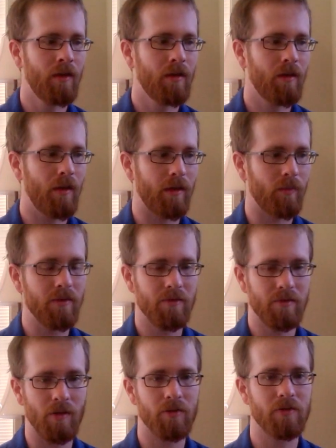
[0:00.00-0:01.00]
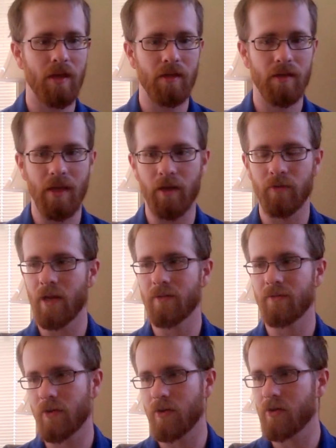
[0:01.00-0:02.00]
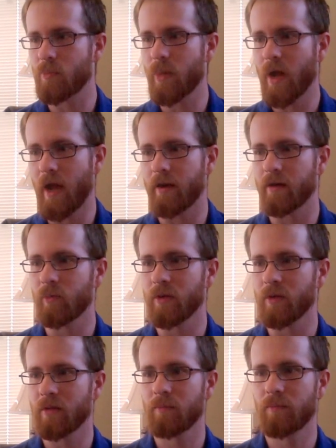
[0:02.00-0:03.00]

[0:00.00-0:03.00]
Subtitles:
Like, we associated that red vertical pattern with